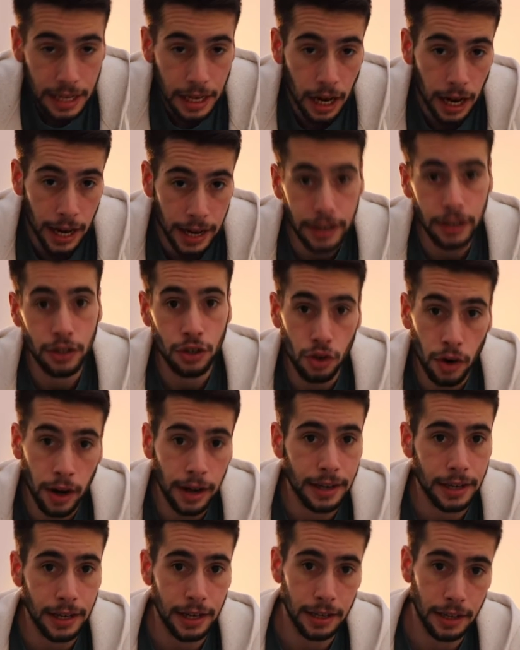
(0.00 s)
I had tried
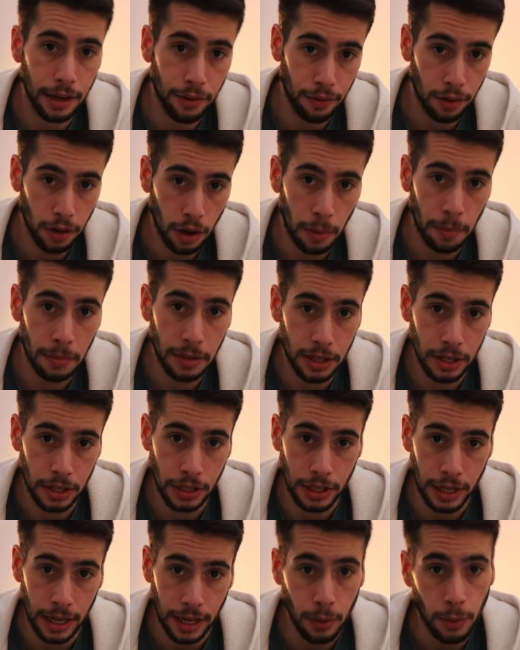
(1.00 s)
a different composition.
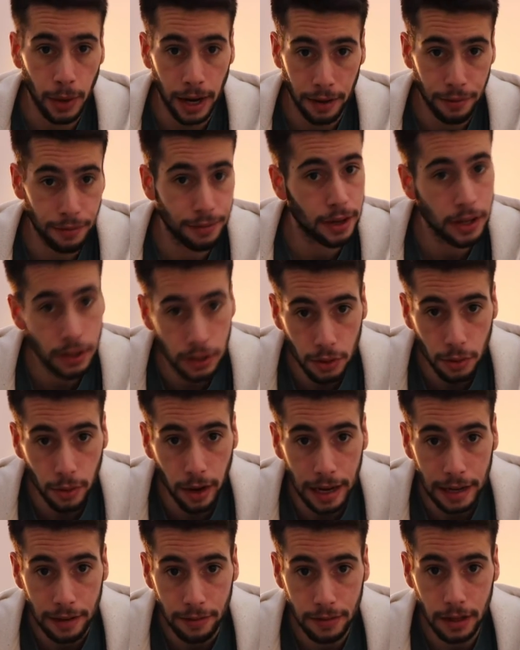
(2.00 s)
Like when I first
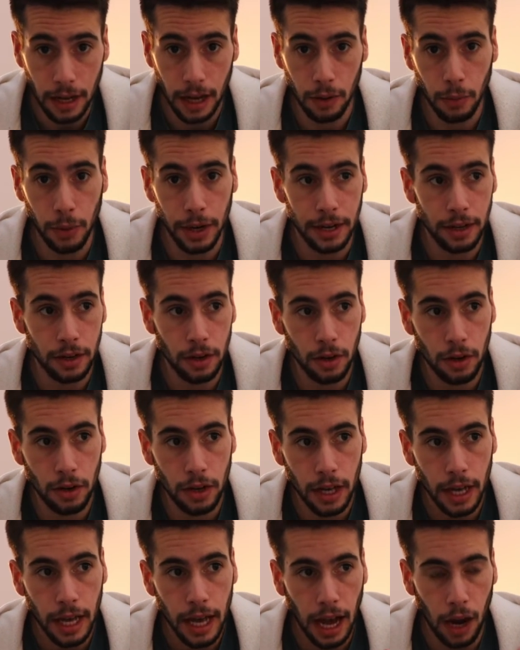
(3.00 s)
arrived, I went
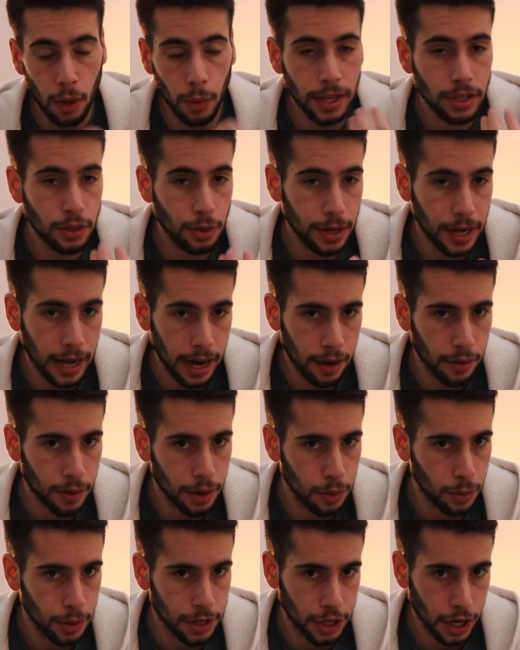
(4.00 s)
to an area which